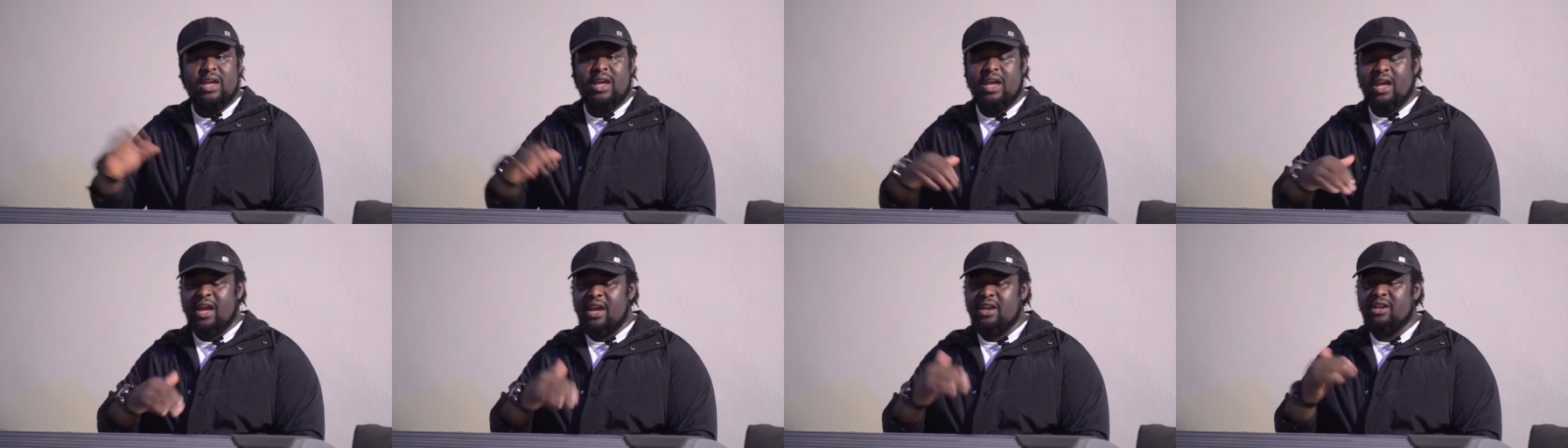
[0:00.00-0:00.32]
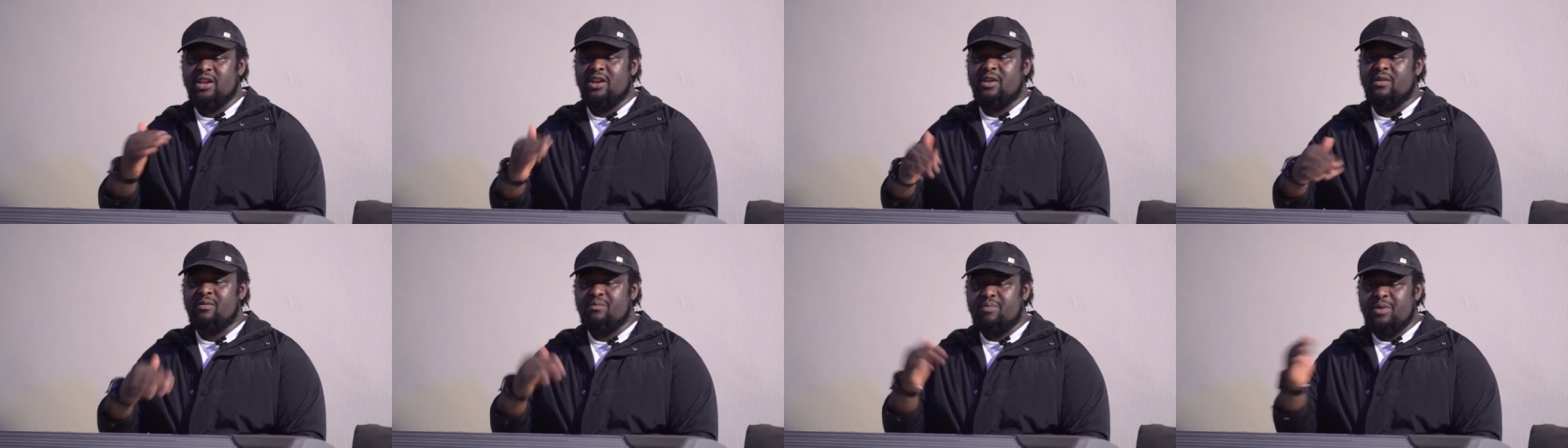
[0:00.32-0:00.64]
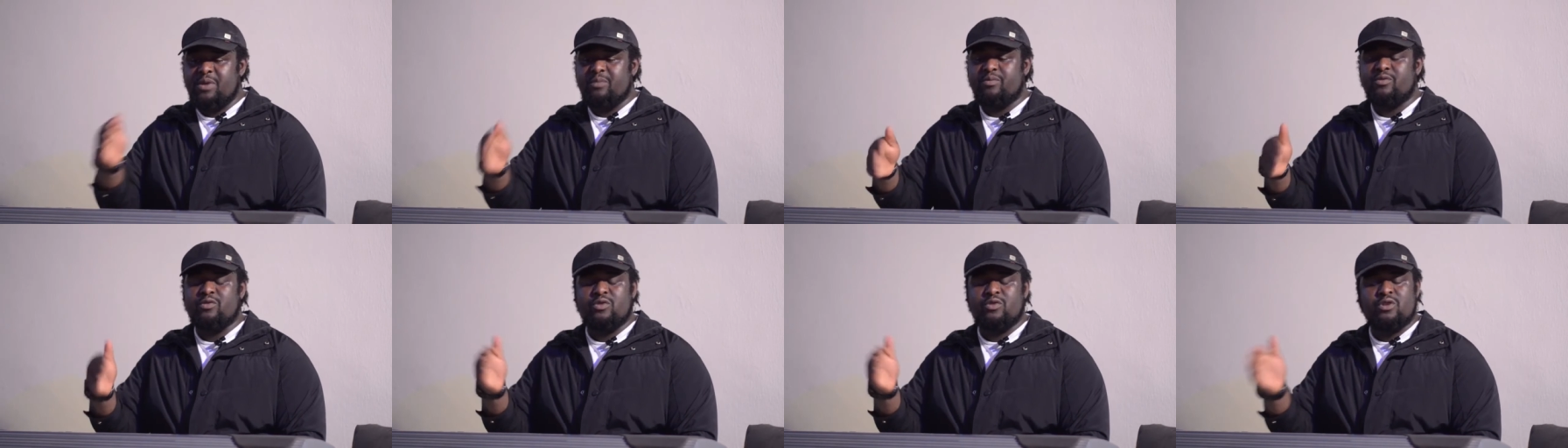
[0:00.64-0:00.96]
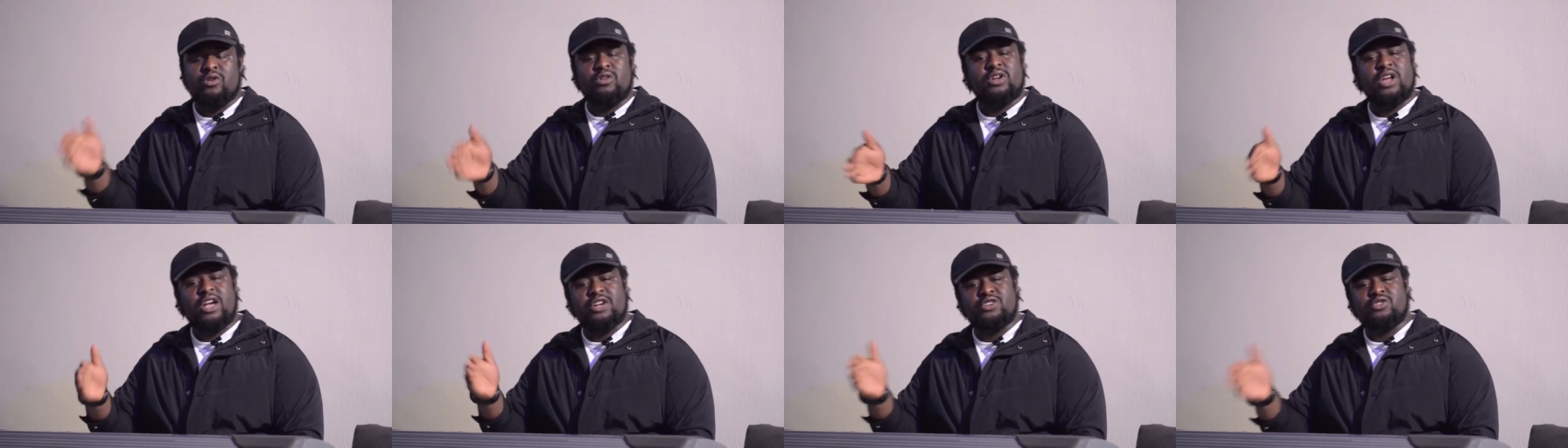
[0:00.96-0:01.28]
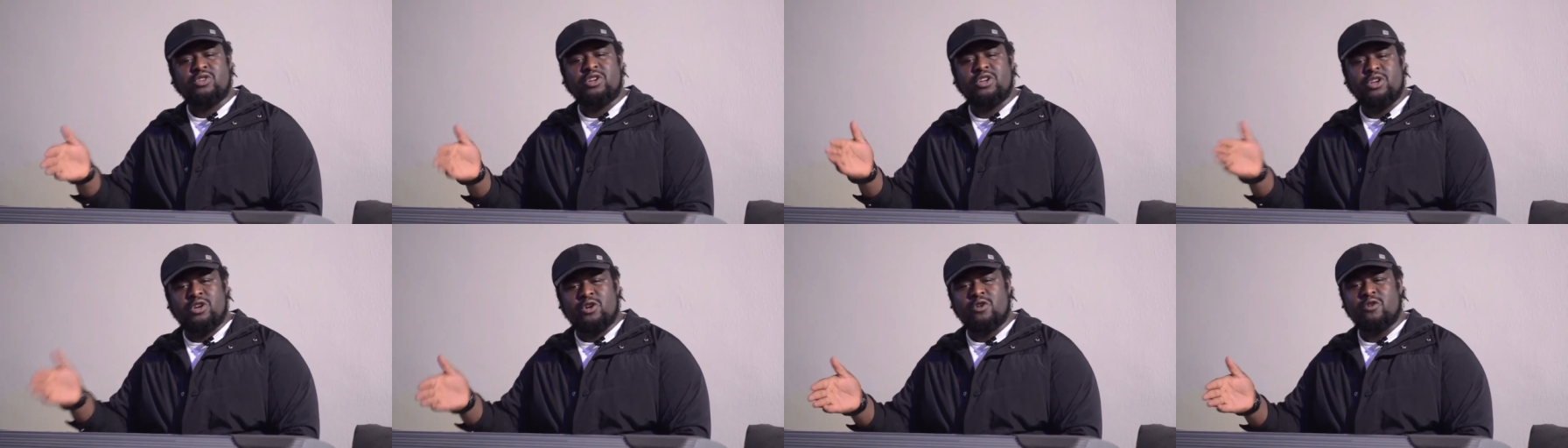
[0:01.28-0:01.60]
and people could
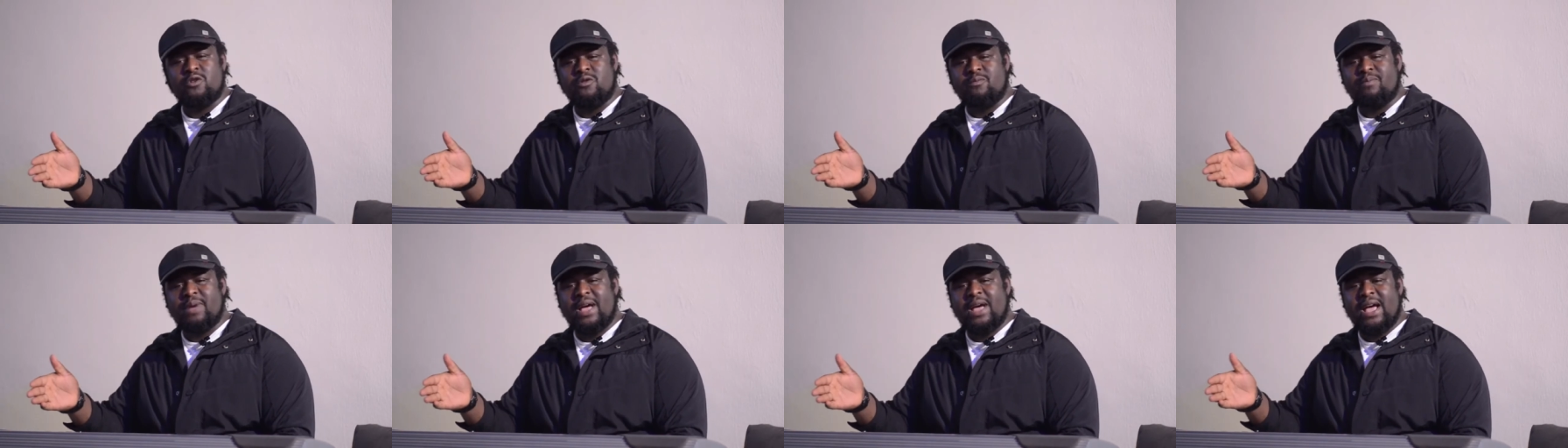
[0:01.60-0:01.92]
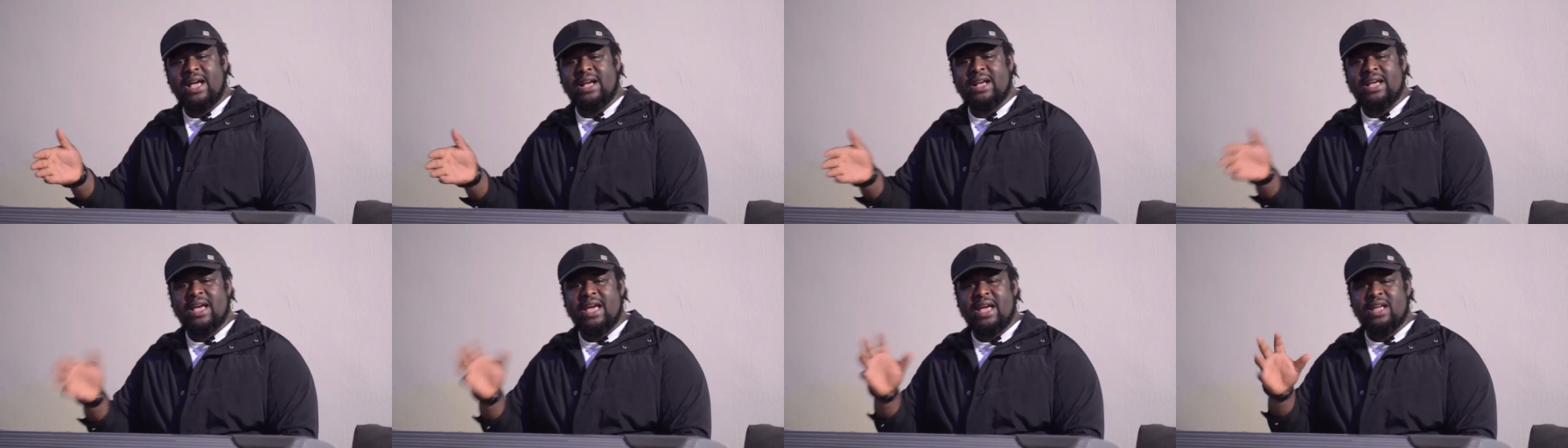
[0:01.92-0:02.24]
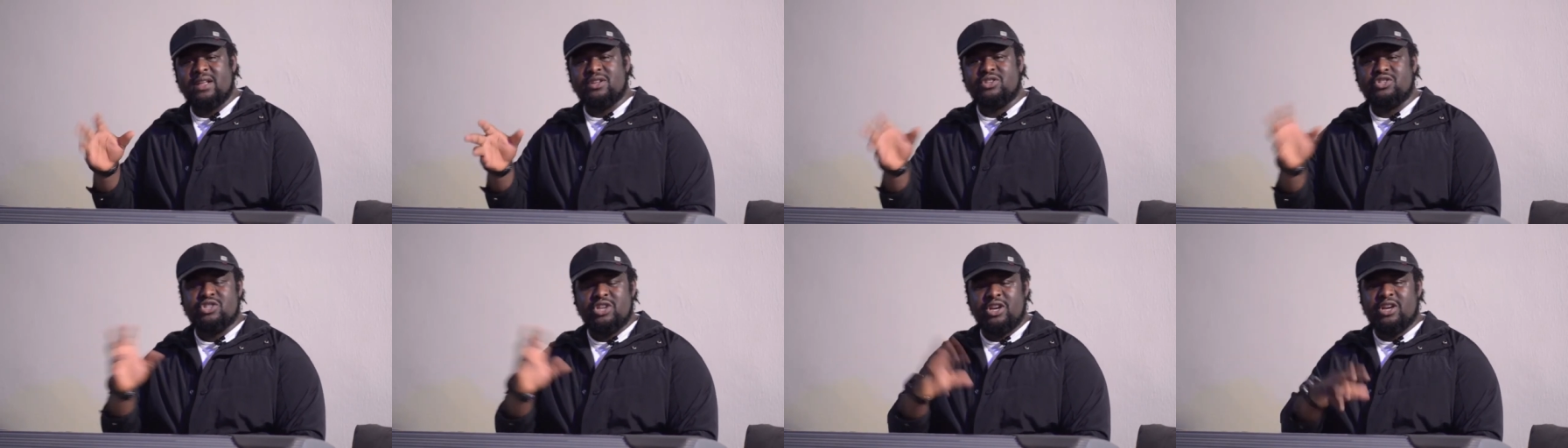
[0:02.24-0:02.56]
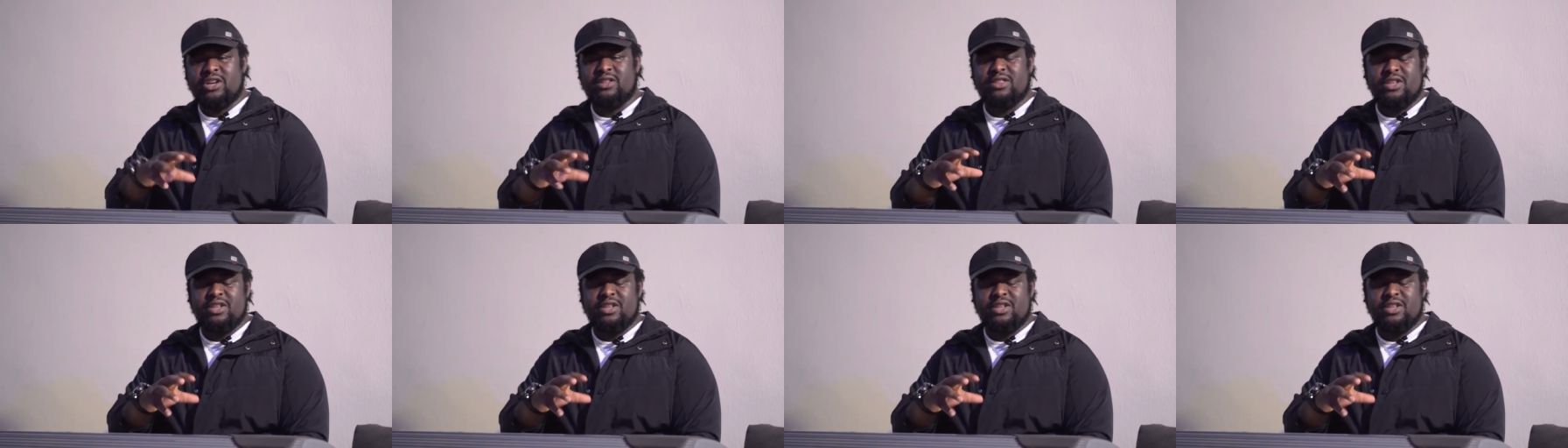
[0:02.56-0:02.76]
actually go back and check